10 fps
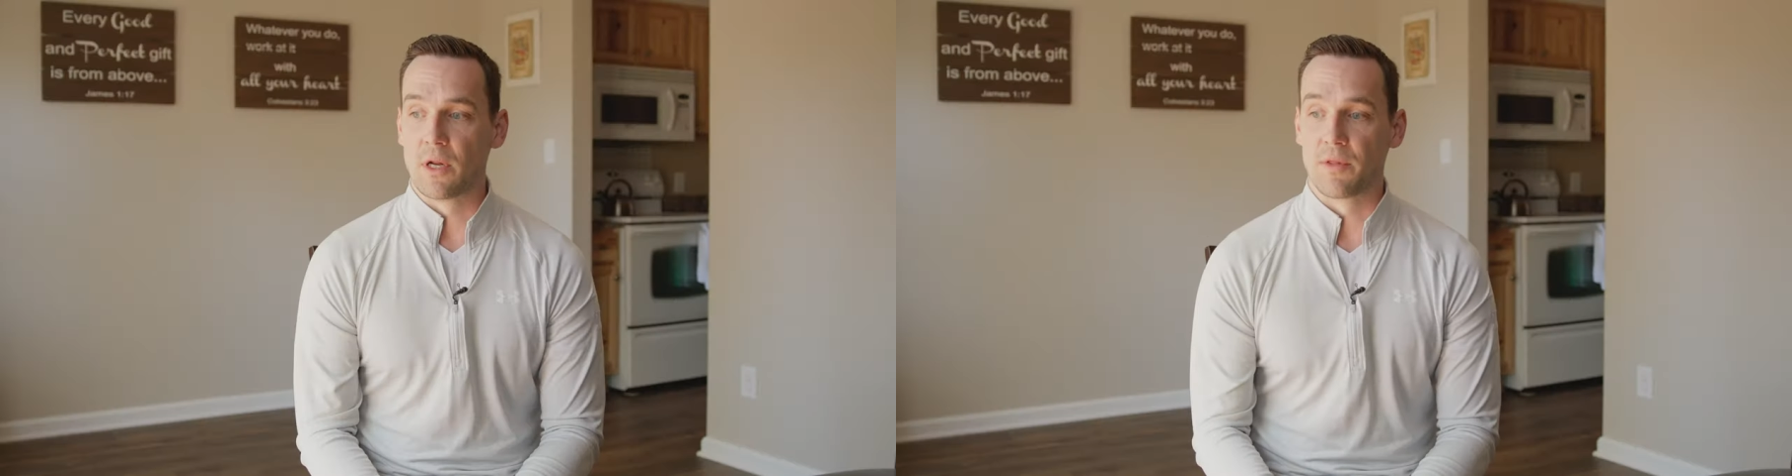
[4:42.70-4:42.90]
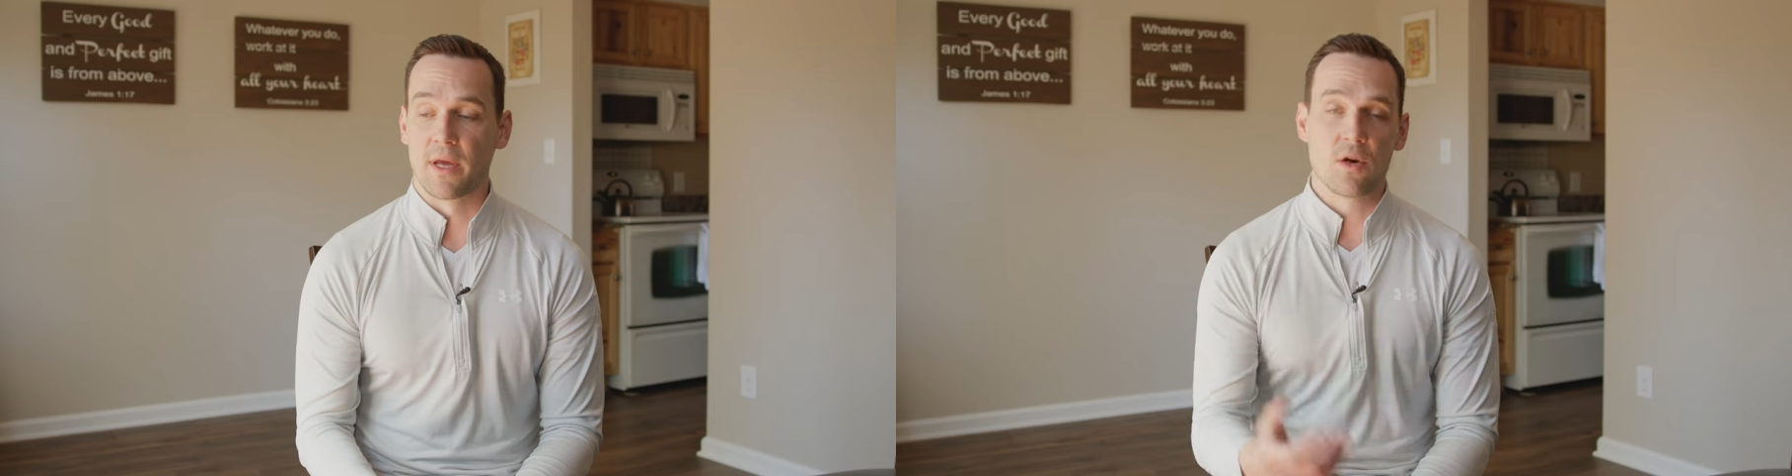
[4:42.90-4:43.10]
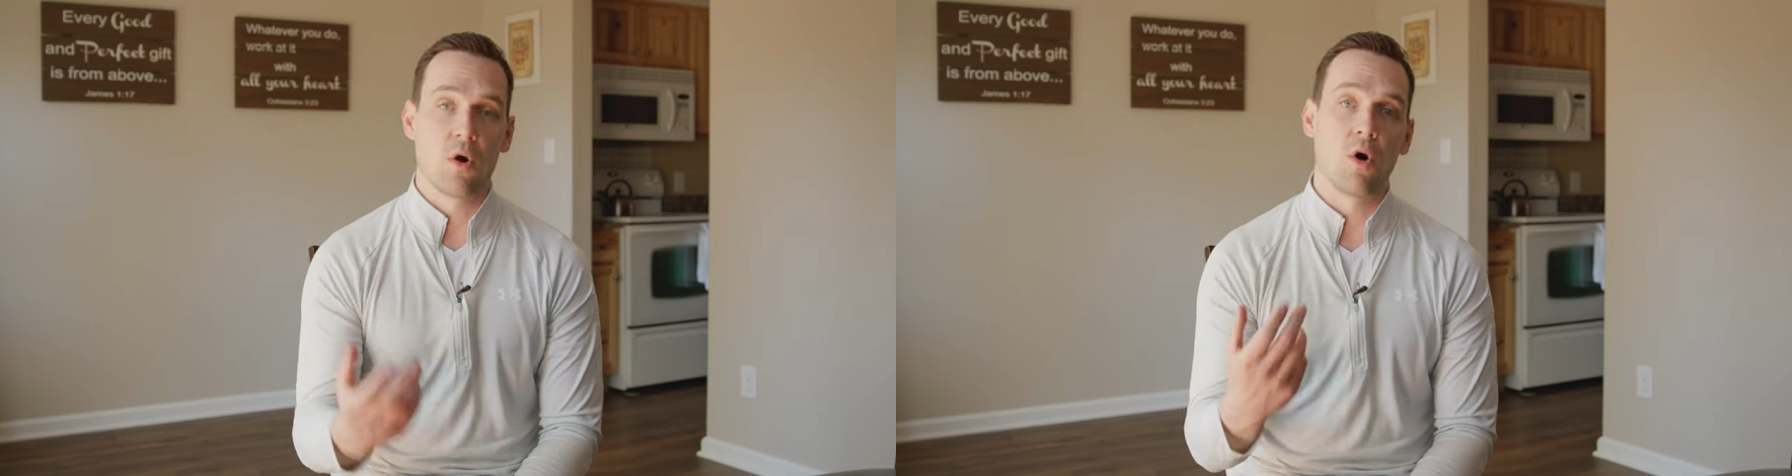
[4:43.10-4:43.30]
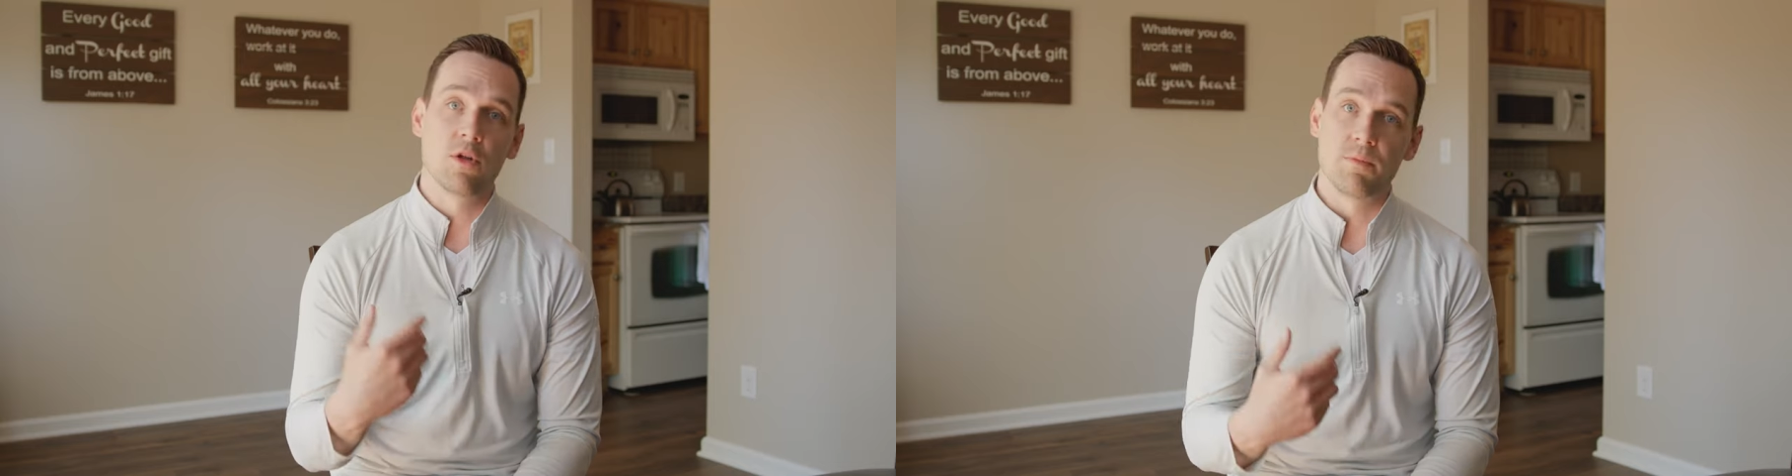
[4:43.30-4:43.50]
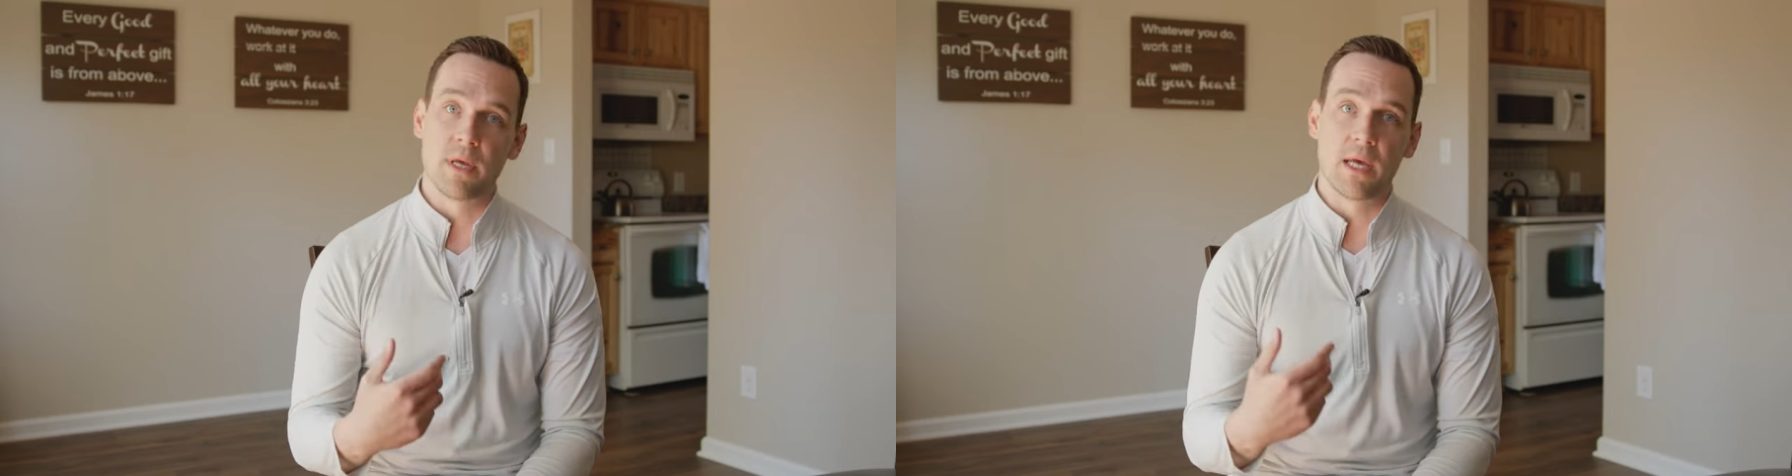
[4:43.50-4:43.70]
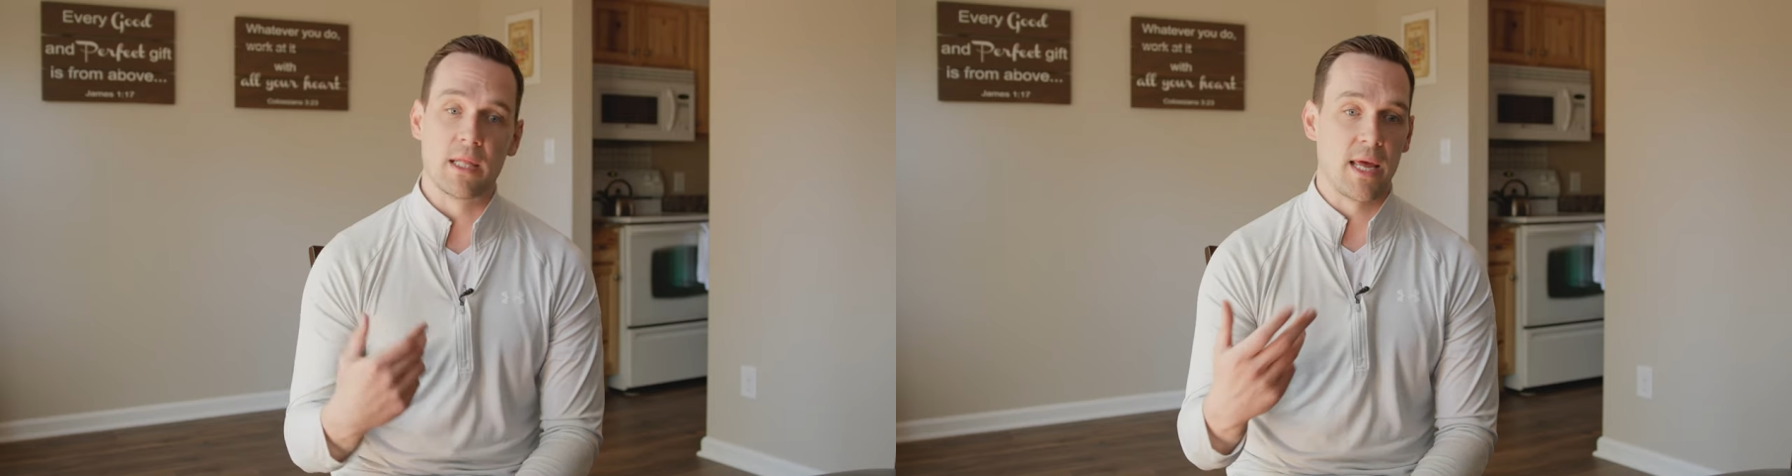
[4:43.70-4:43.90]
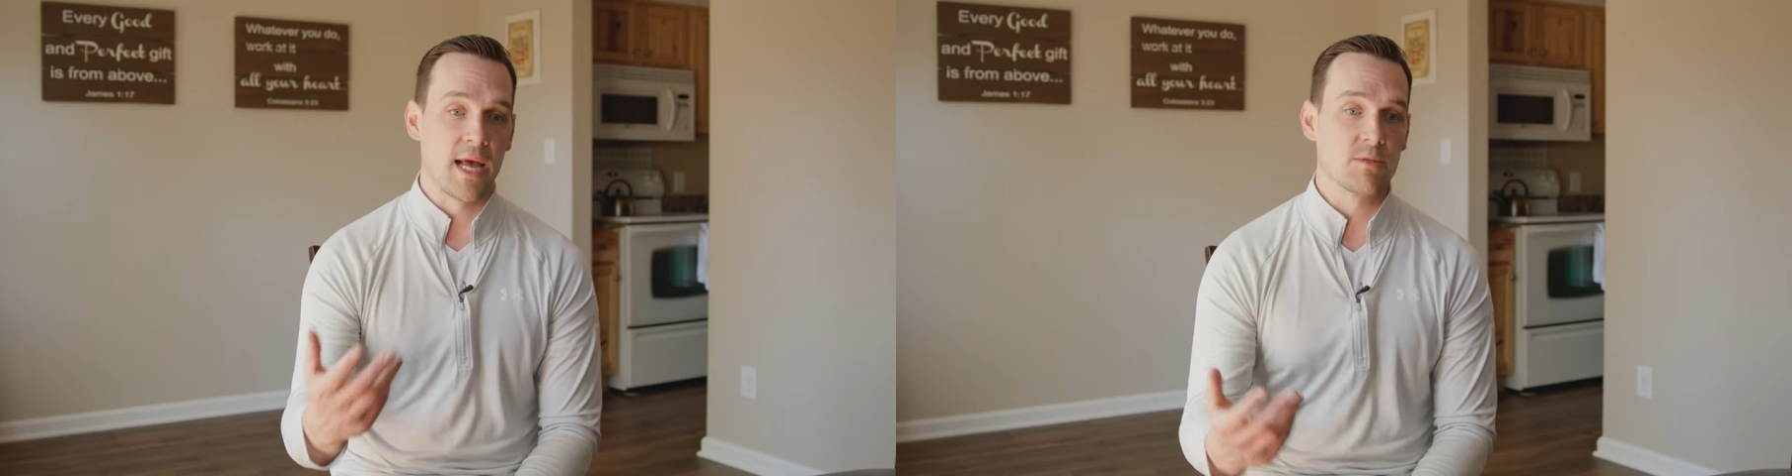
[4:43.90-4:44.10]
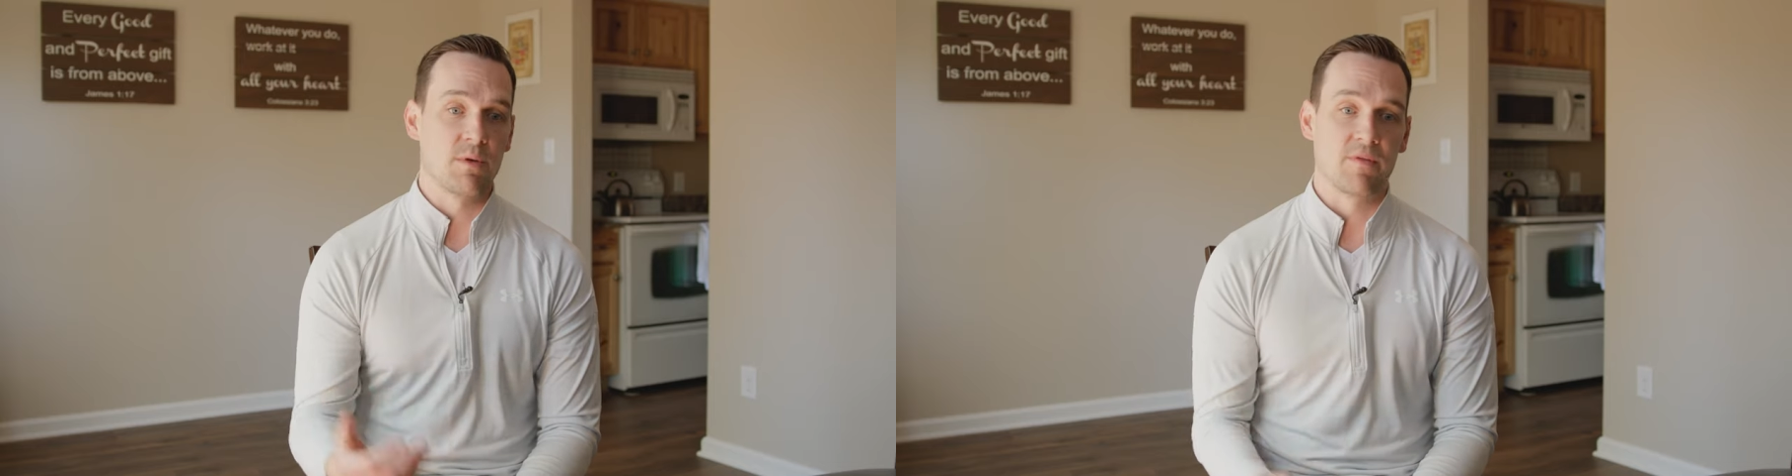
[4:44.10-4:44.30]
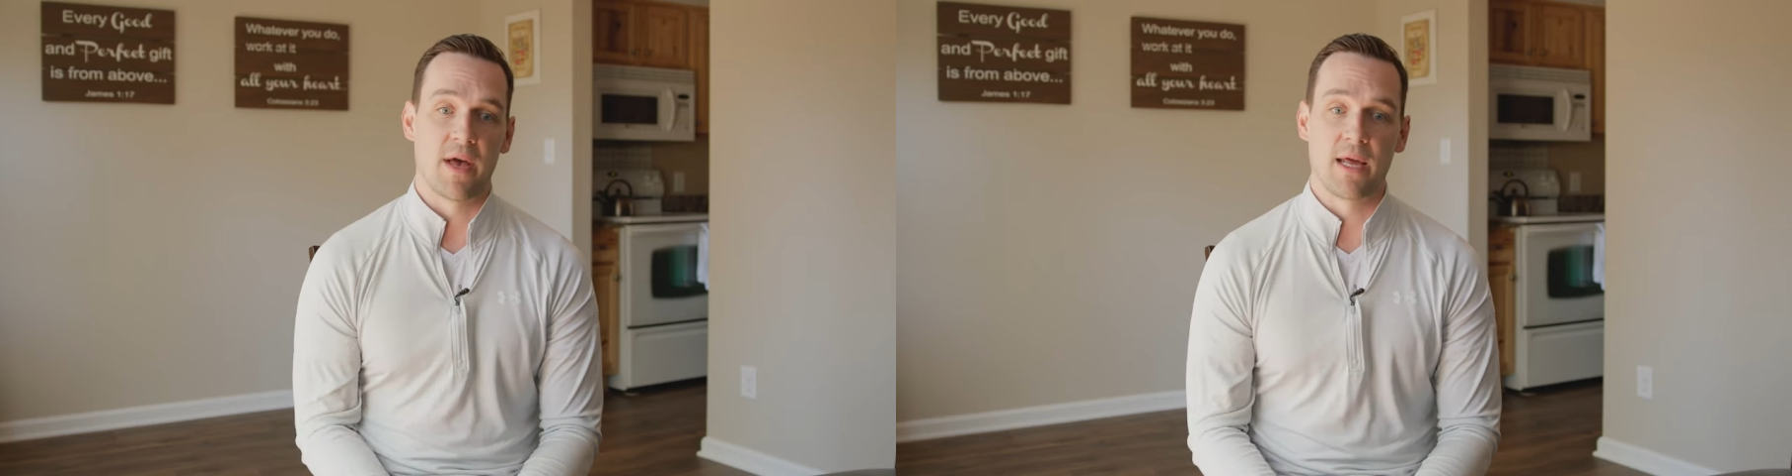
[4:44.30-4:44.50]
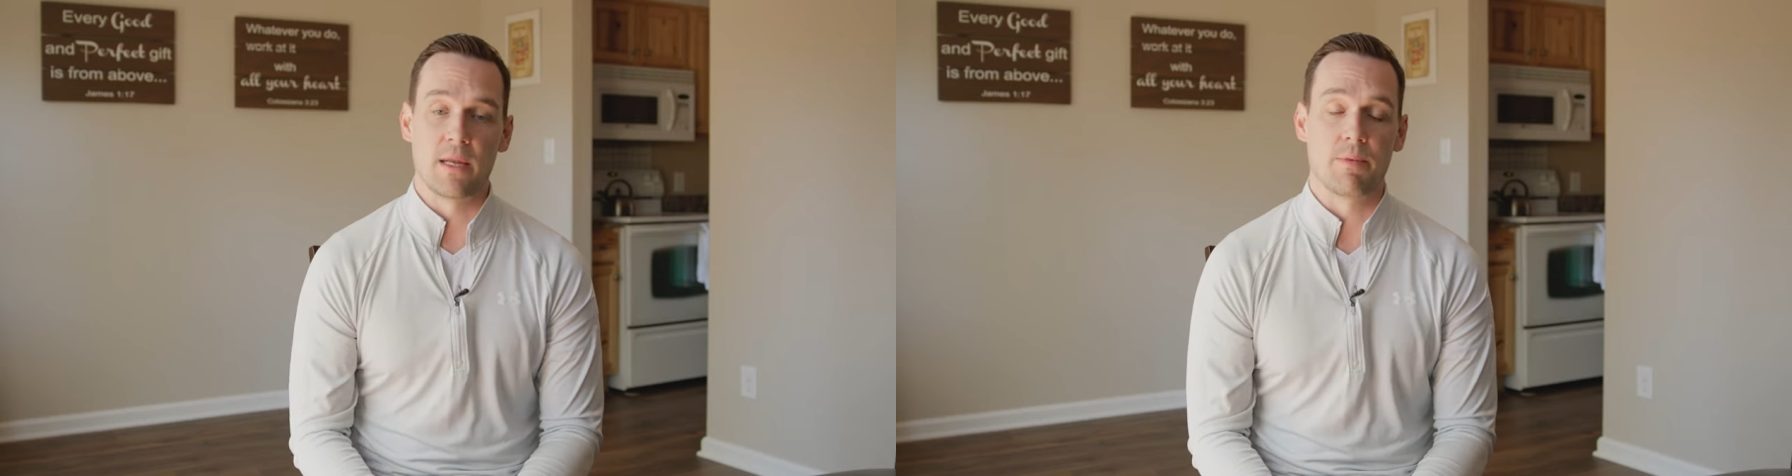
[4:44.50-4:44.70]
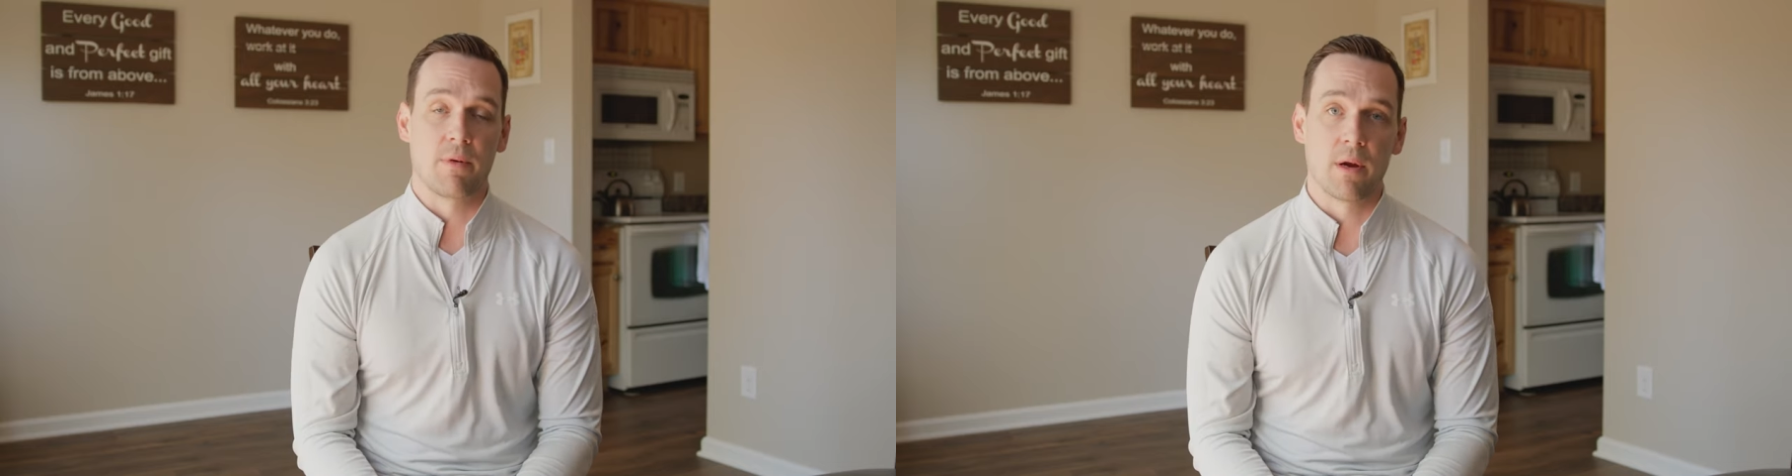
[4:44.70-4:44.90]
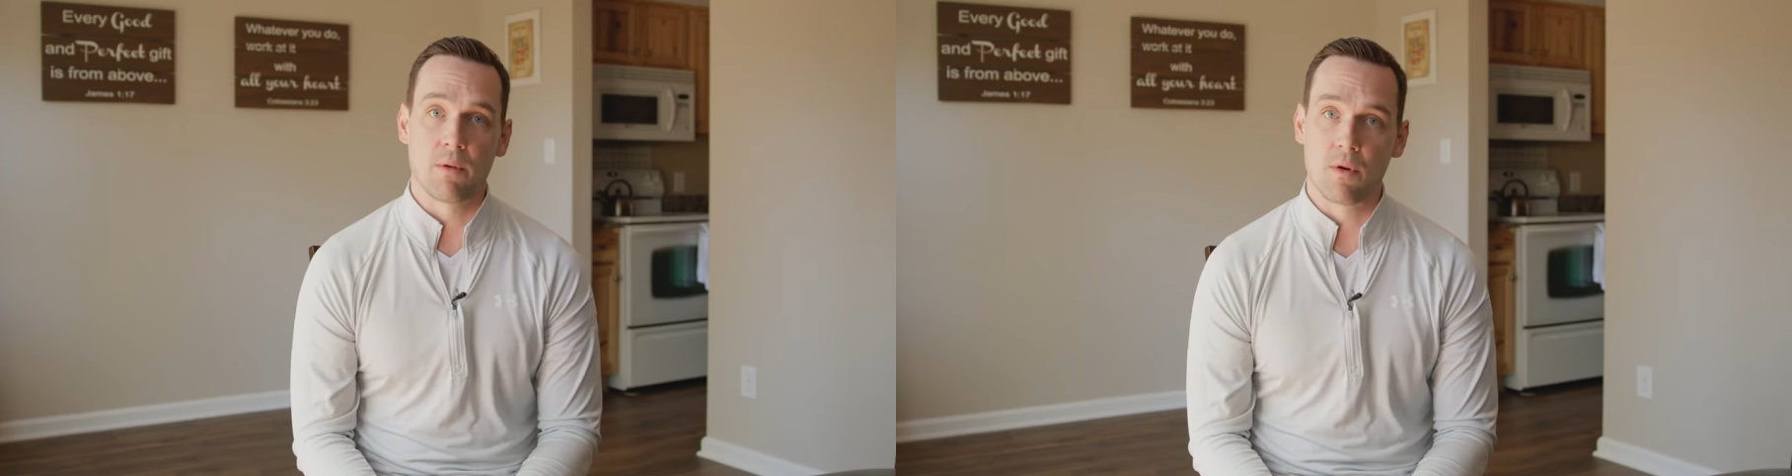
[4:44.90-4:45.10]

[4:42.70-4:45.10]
you know, they called me and they asked me if I had any prayer